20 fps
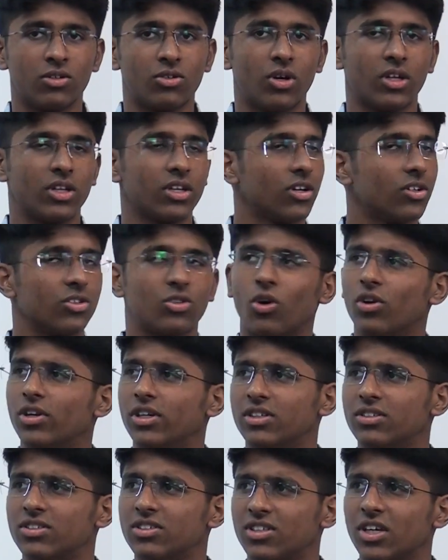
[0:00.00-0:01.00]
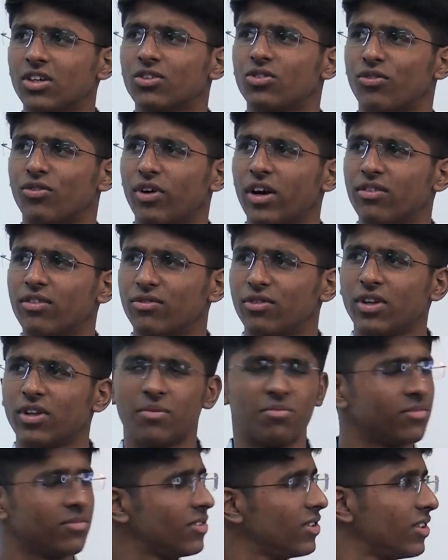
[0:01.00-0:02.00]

So I think a solid 6 or 5 for them.